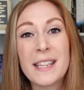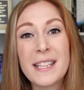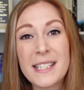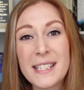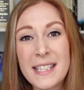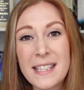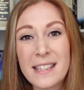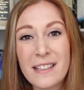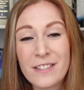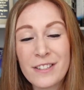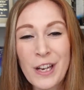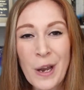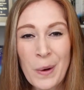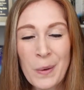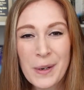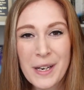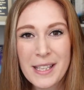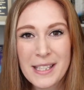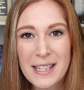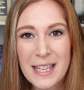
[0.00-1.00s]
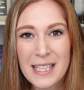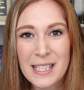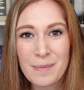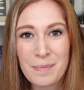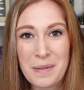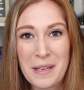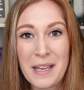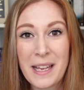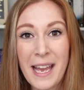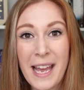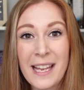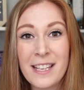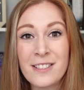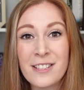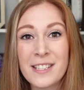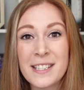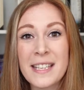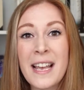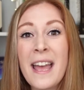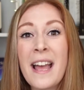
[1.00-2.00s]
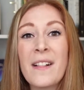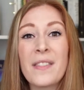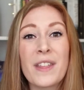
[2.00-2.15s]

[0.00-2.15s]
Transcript: that's in their tone as they speak and just